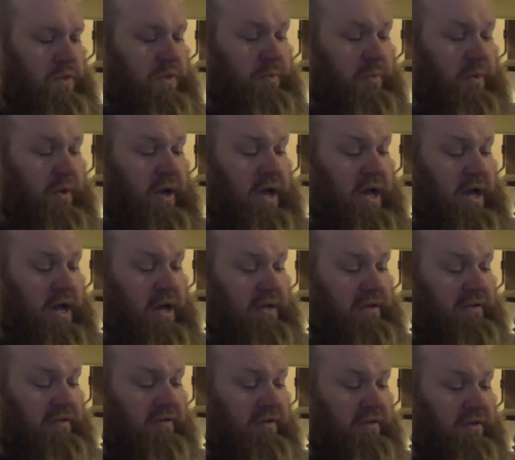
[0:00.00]

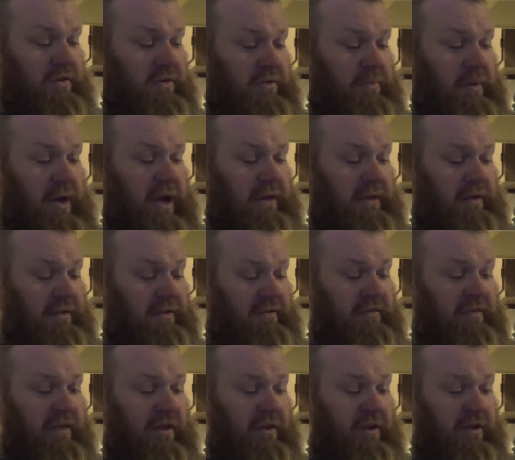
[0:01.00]
Uh, so your throttle and
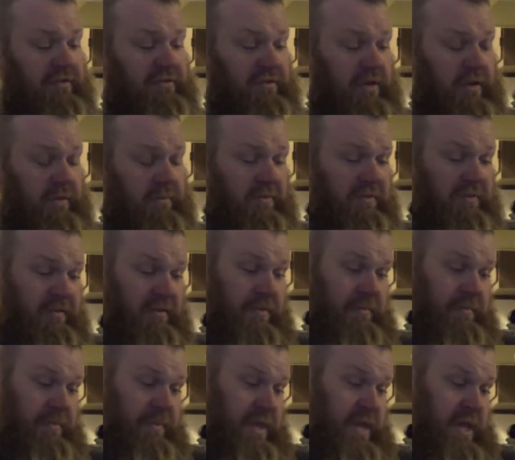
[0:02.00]
steering
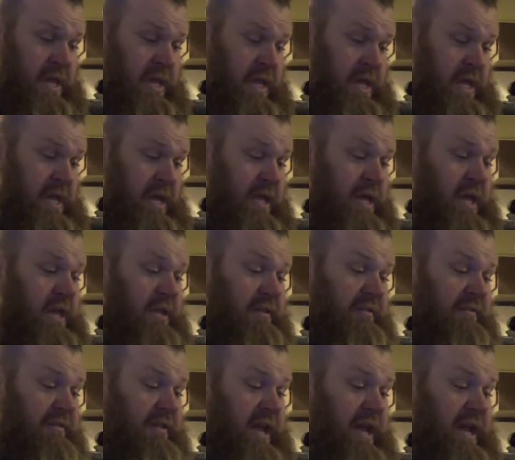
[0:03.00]
trims. And on the
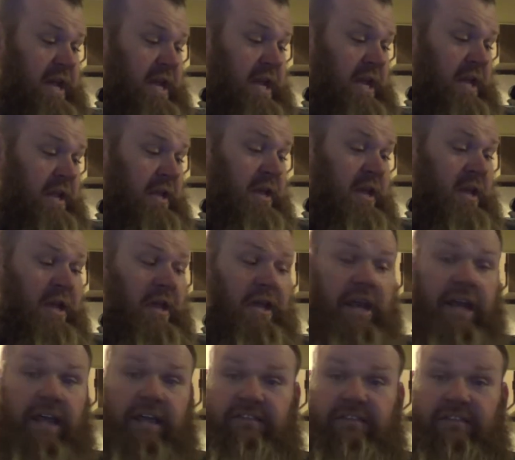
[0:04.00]
side,
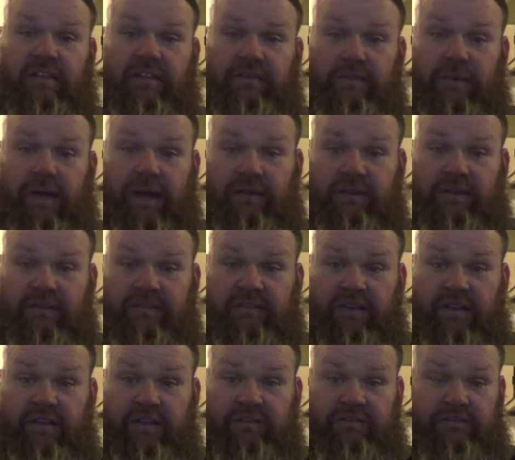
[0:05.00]
it has throttle and
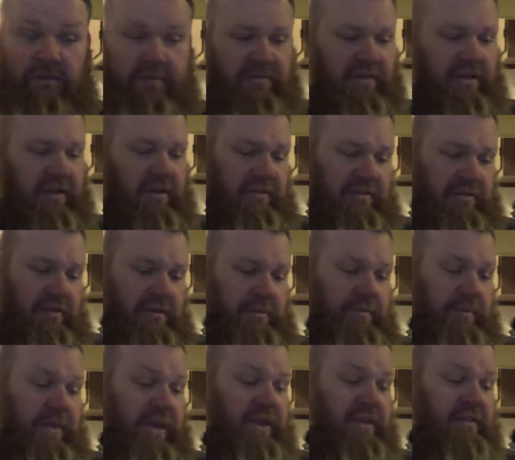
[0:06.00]
steering trims also.
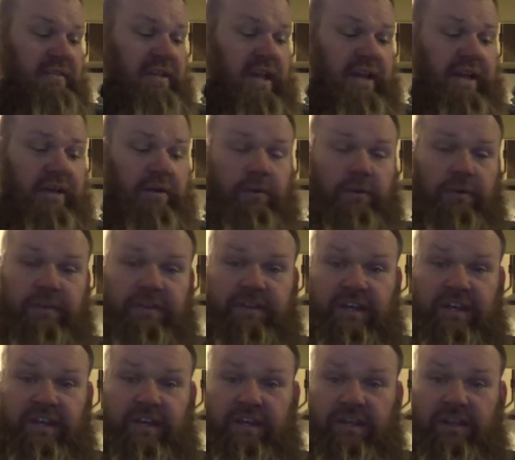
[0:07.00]
It is kind of cool that they
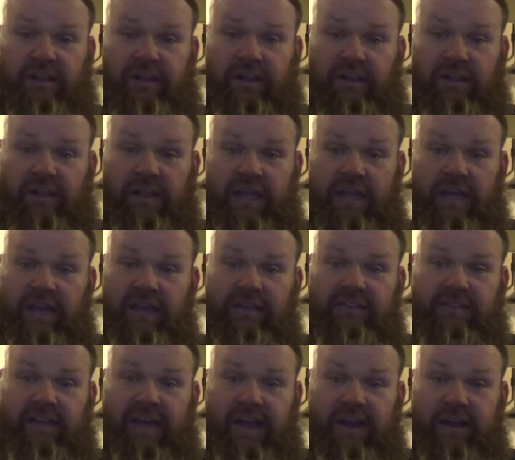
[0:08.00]
did the little
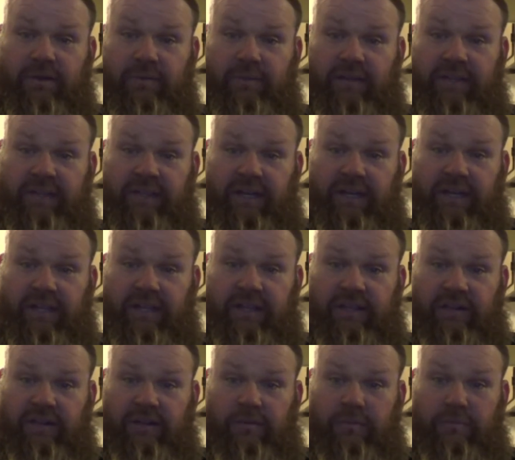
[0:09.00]
tire with the
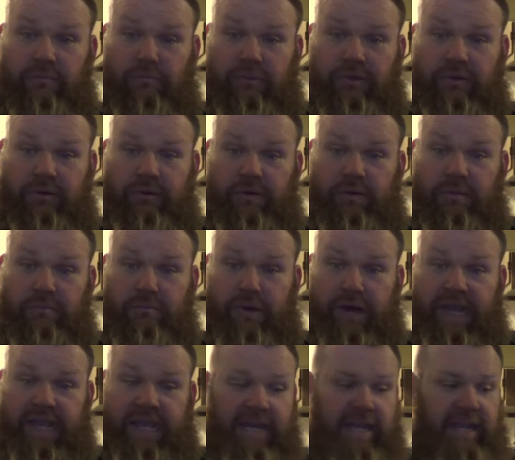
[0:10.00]
little blue
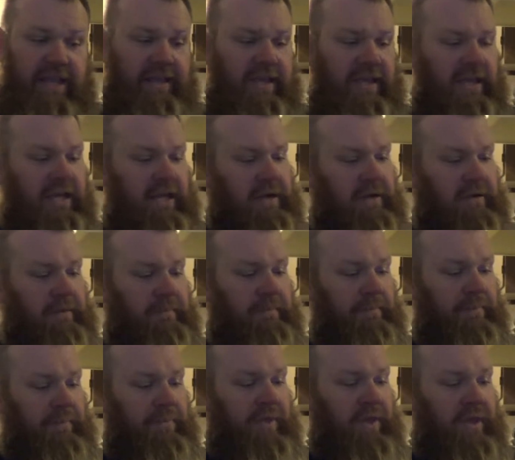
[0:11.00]
brakey dealy in there
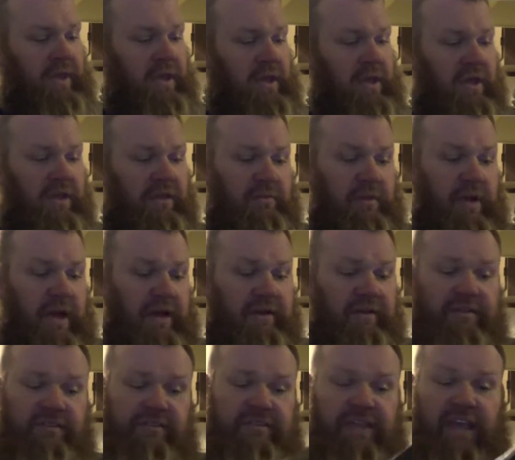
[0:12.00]
throttle
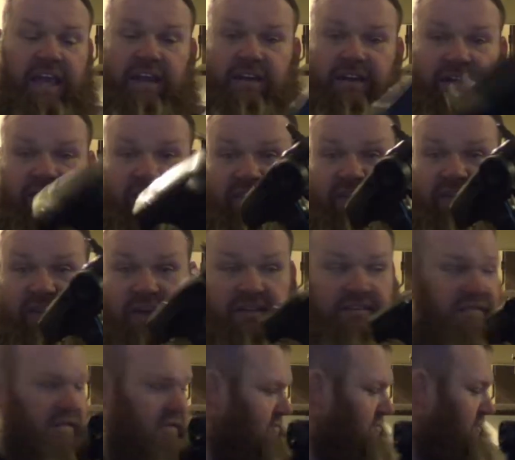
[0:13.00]
your standard
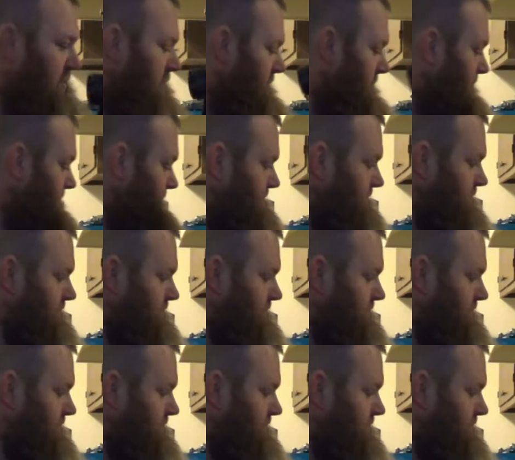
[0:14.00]
ECX controller.